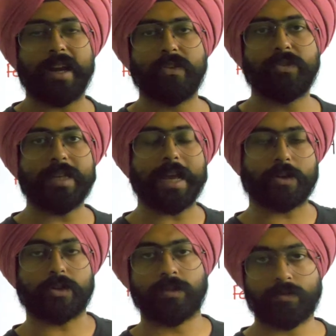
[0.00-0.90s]
of a
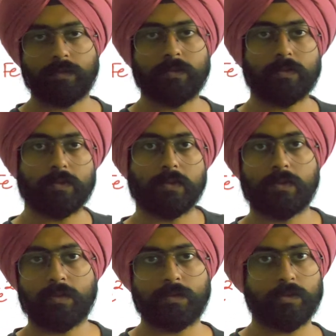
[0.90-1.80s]
reaction?
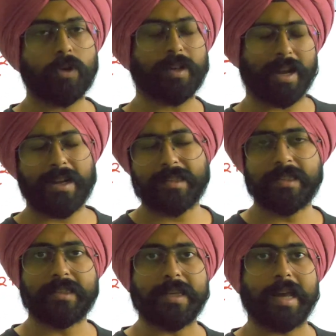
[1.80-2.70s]
What kind is
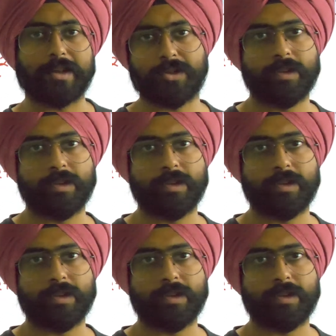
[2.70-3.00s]
this reaction?